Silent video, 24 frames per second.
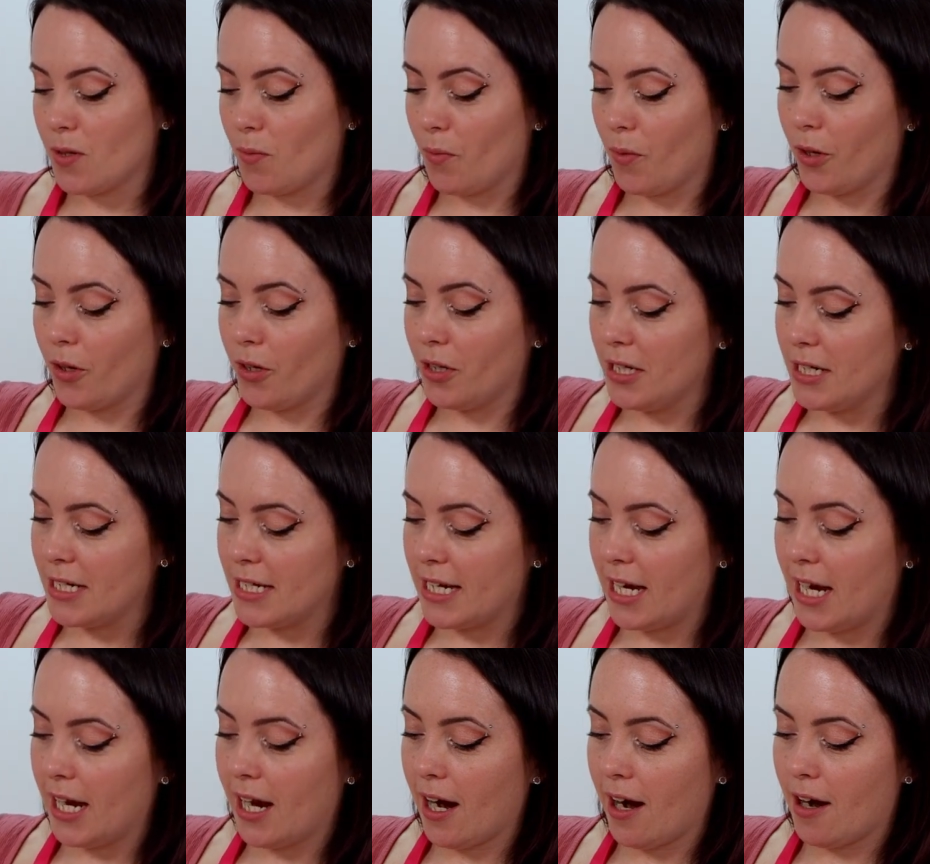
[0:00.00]
So we're going
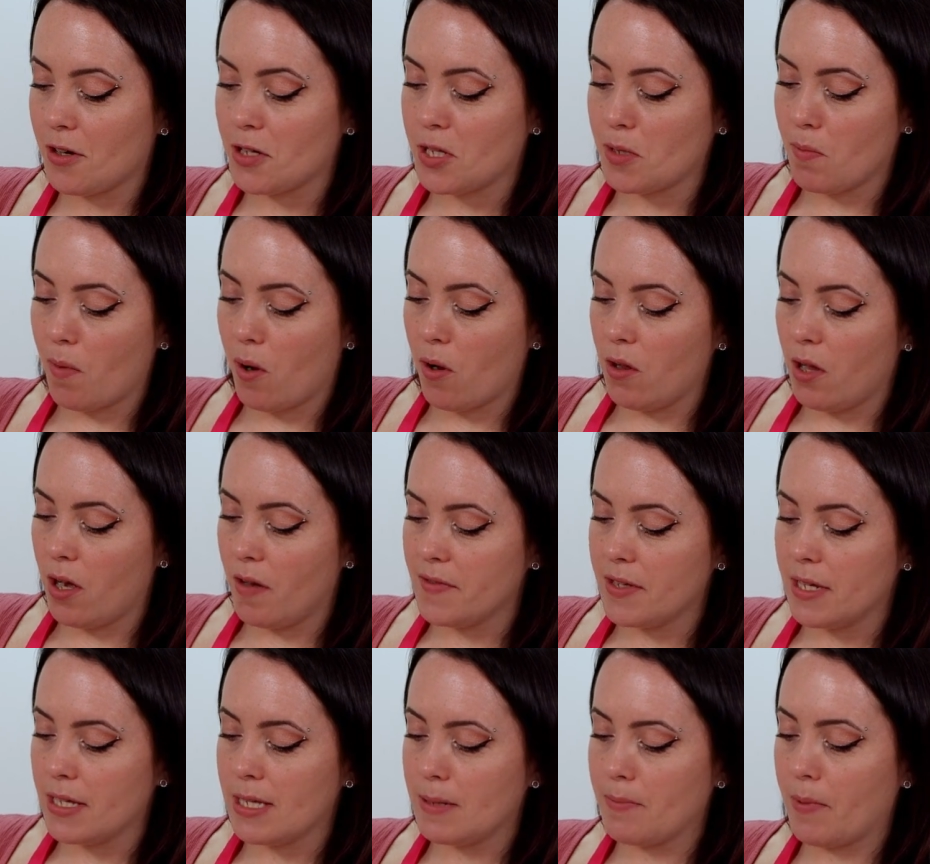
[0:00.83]
to take our small
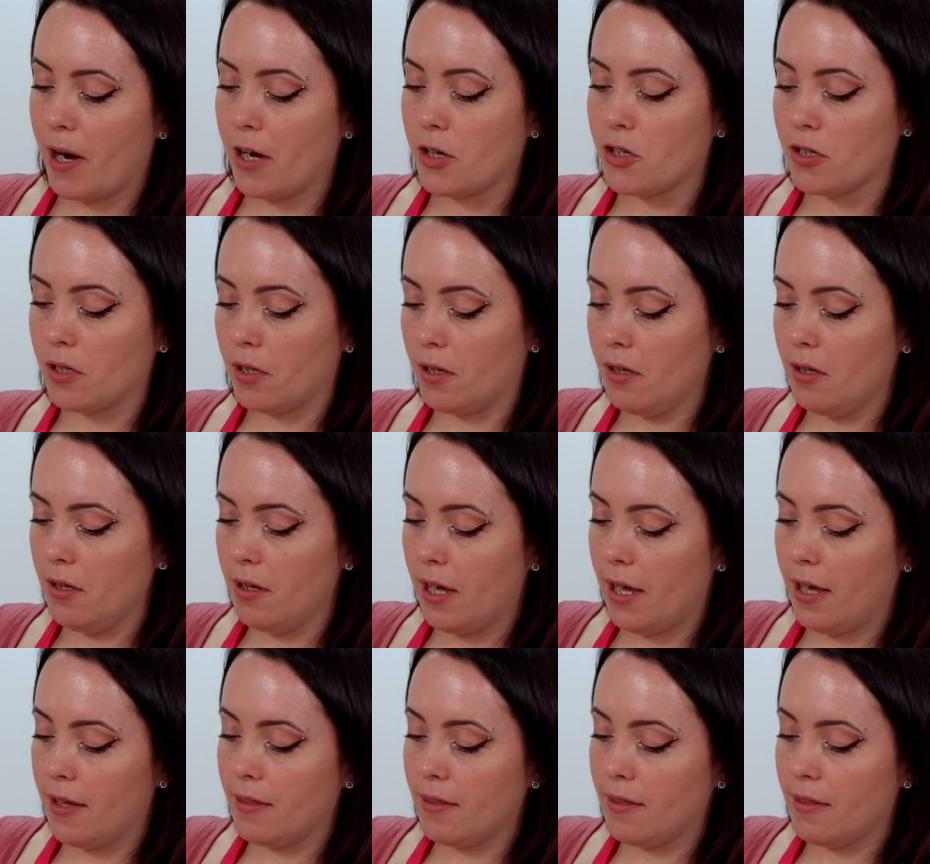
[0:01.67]
offset spatula